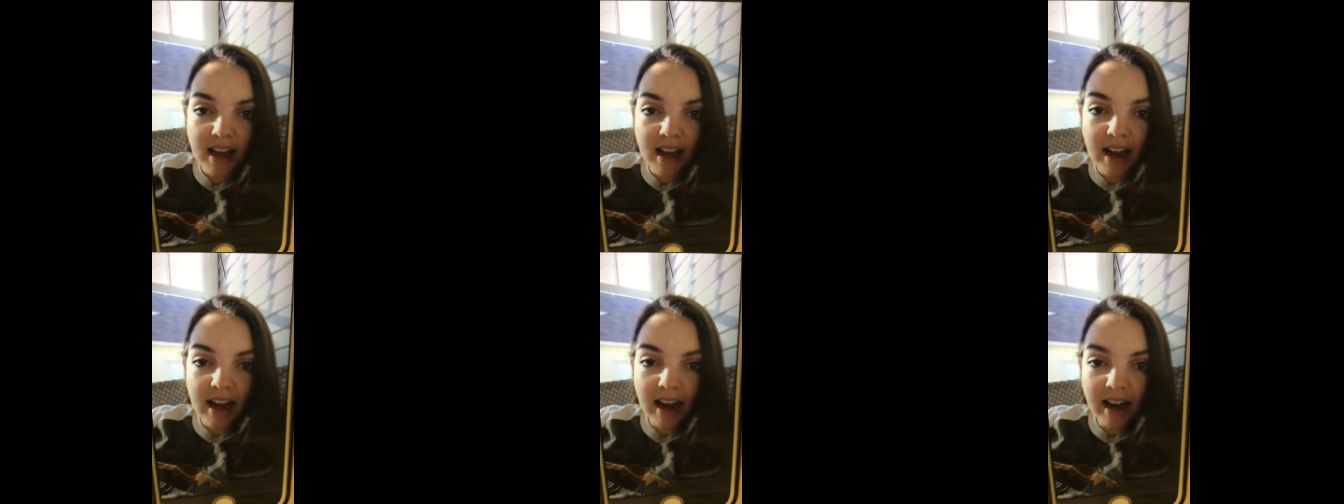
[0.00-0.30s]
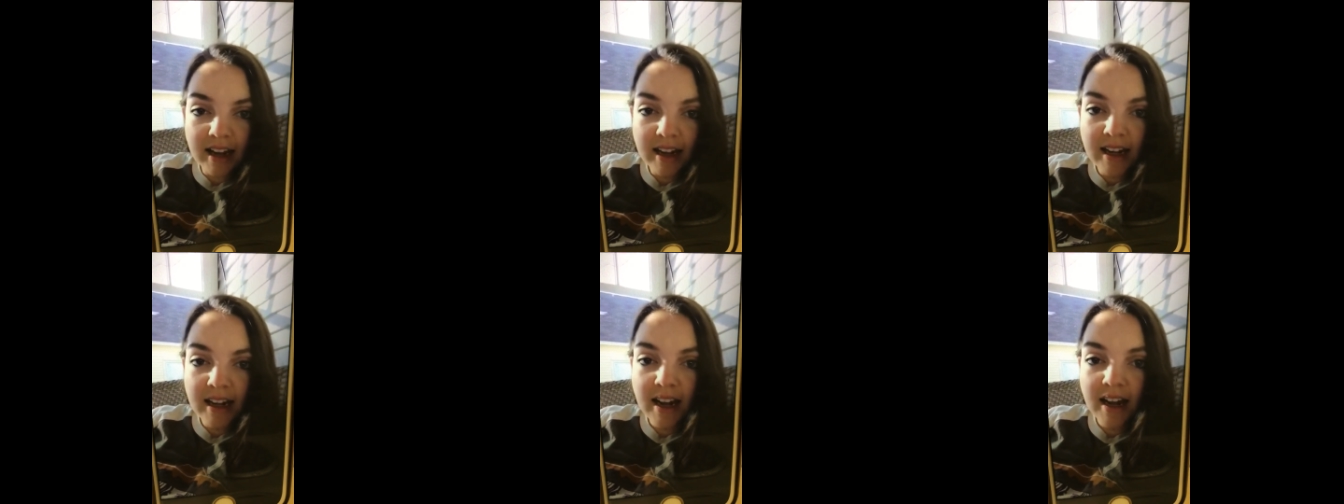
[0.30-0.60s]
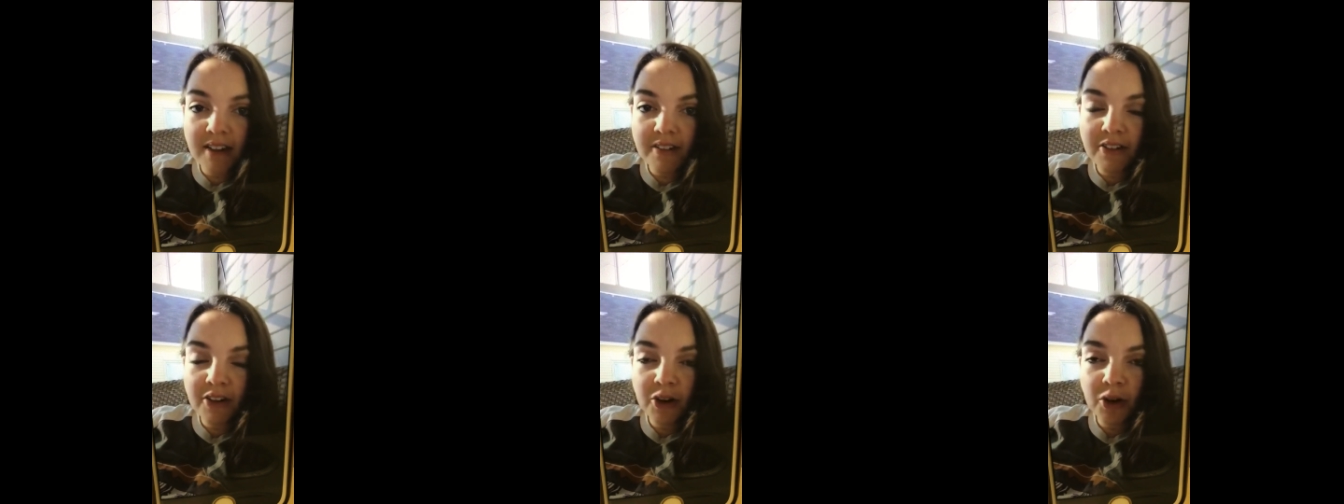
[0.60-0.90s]
I
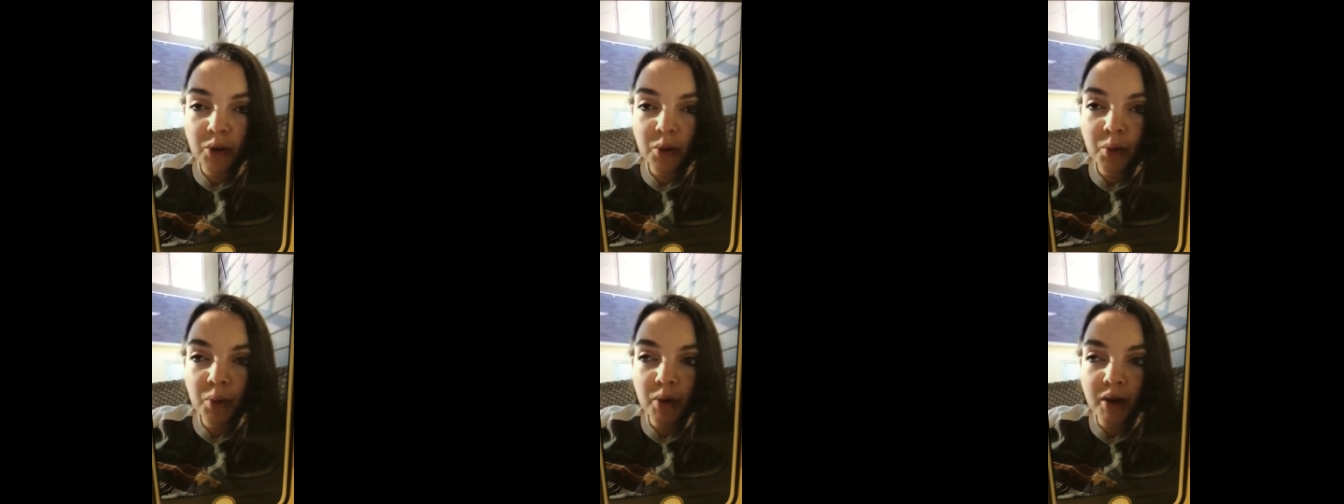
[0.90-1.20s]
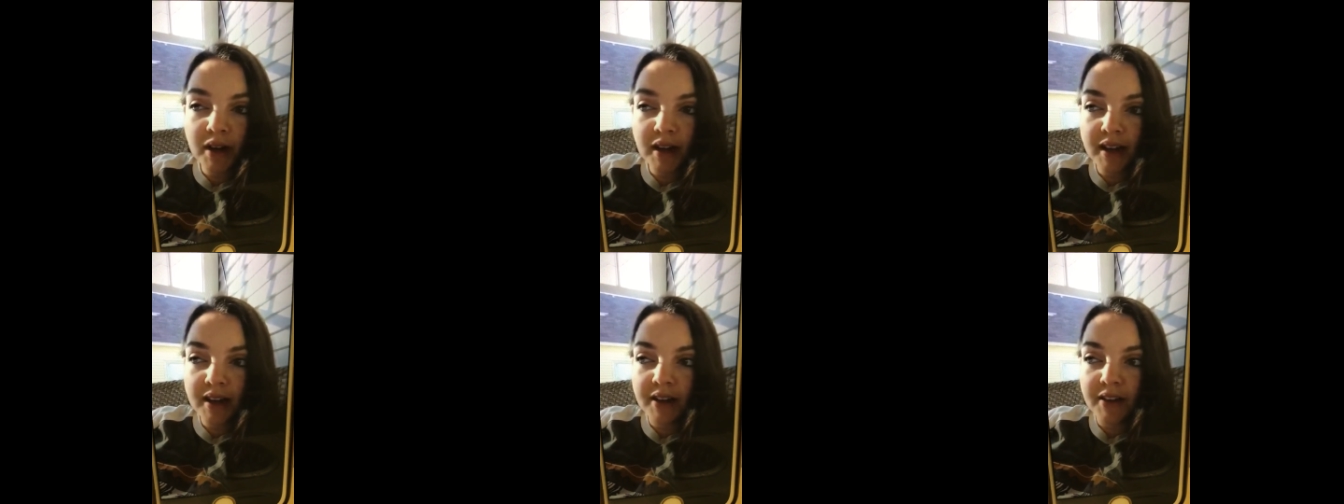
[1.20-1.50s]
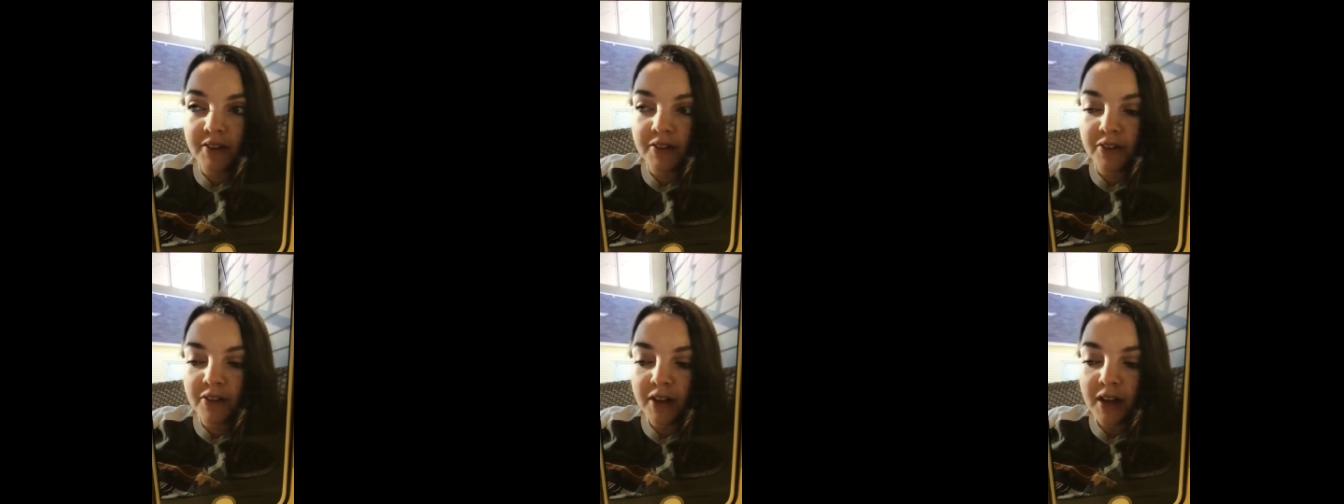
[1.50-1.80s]
never would
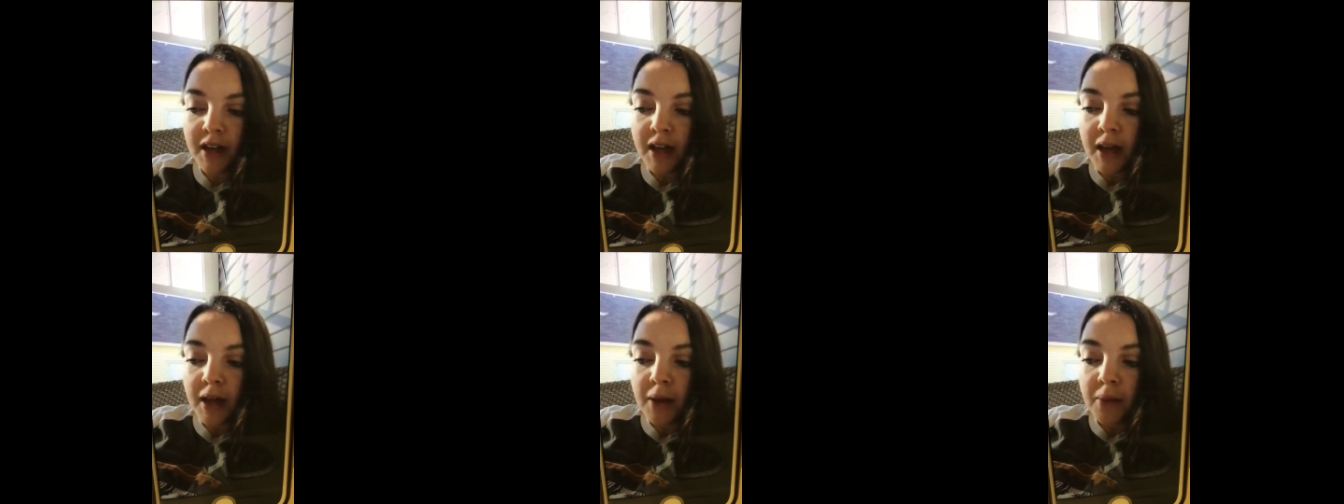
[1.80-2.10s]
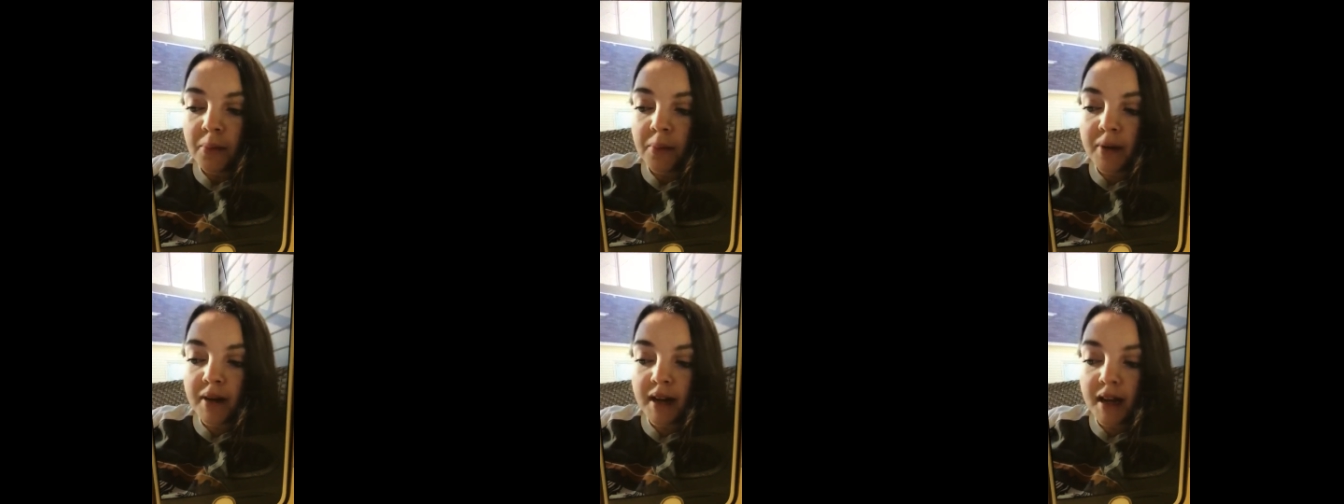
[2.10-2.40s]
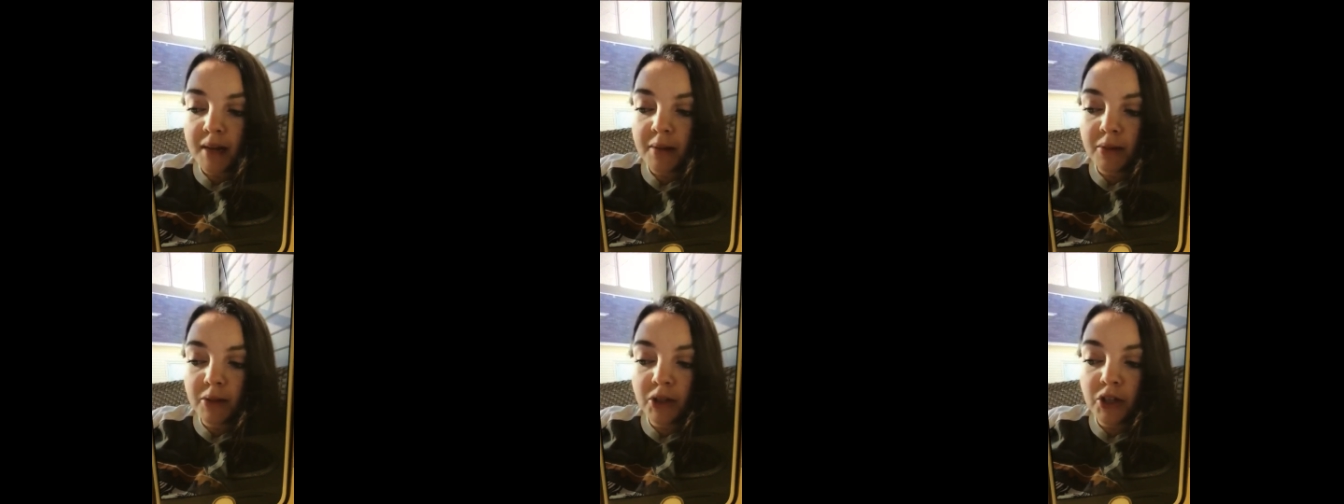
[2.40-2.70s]
have been
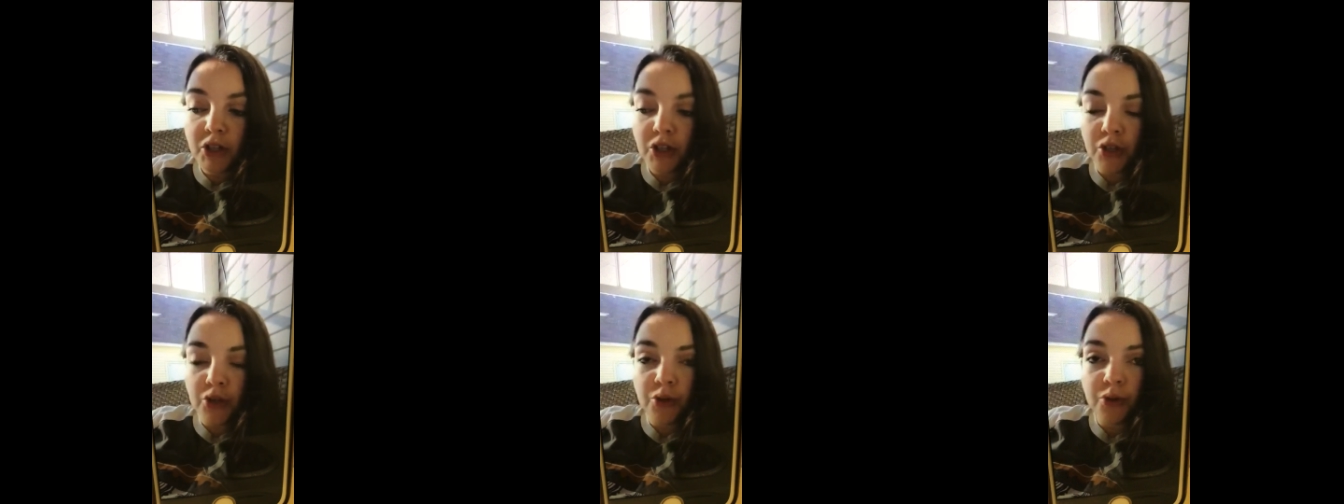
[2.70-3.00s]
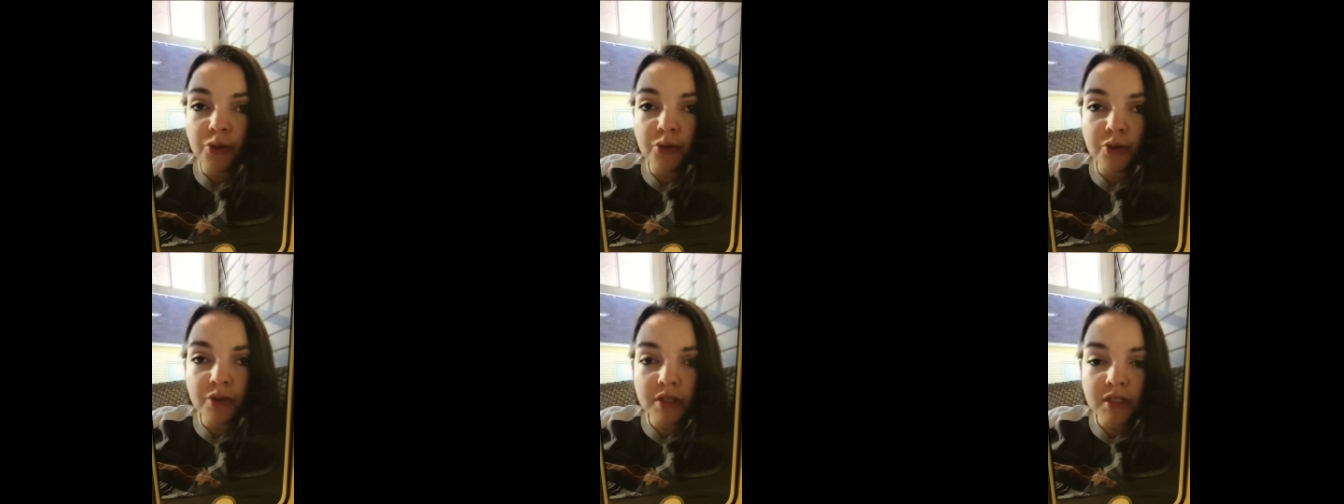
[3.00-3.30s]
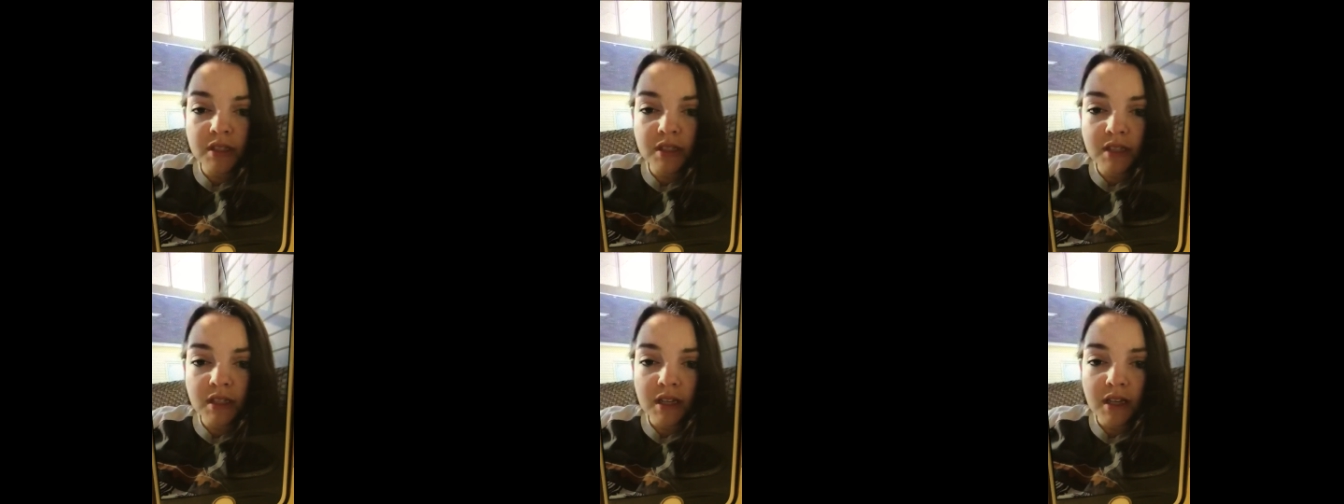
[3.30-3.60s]
able to use